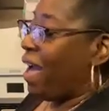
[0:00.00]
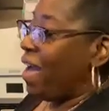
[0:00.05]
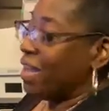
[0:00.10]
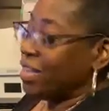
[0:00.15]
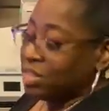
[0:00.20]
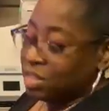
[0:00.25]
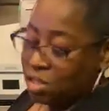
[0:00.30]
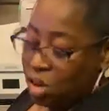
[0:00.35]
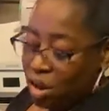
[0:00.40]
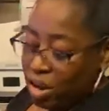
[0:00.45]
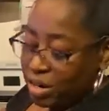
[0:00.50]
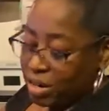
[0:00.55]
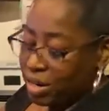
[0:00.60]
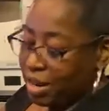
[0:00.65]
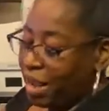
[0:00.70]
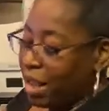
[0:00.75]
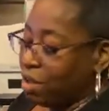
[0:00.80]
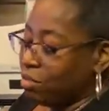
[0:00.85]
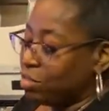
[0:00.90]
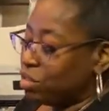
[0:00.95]
I
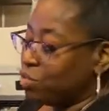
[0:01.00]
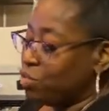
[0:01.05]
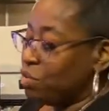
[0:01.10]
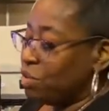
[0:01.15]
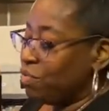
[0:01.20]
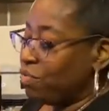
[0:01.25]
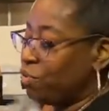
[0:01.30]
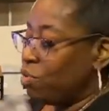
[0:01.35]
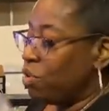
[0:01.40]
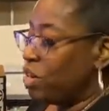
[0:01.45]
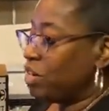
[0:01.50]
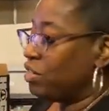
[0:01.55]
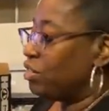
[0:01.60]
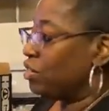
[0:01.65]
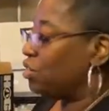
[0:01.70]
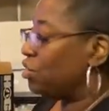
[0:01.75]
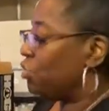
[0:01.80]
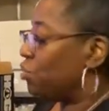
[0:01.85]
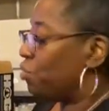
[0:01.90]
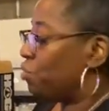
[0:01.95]
started out doing
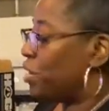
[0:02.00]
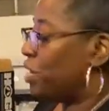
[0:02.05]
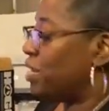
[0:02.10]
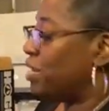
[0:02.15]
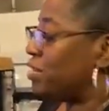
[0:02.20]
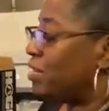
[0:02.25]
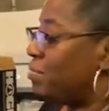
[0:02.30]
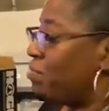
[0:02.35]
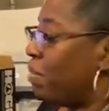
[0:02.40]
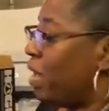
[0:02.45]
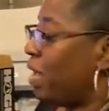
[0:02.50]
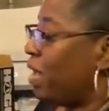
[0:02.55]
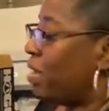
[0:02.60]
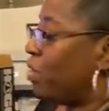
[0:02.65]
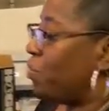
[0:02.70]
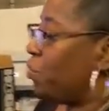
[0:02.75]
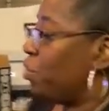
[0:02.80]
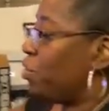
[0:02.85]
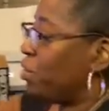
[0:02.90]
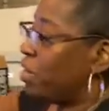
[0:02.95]
400 degrees and
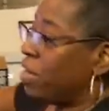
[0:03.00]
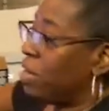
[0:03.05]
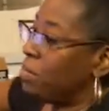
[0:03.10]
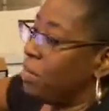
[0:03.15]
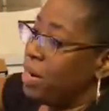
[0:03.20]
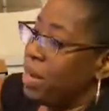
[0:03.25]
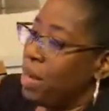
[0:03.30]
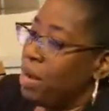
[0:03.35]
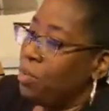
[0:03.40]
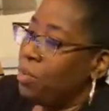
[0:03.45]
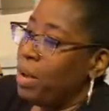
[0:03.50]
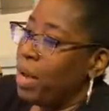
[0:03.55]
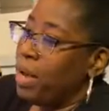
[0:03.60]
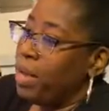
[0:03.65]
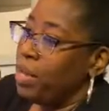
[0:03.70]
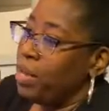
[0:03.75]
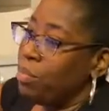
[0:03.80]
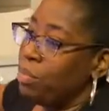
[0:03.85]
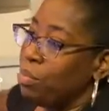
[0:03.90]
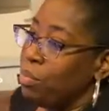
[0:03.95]
mine weren't coming out
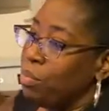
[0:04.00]
right.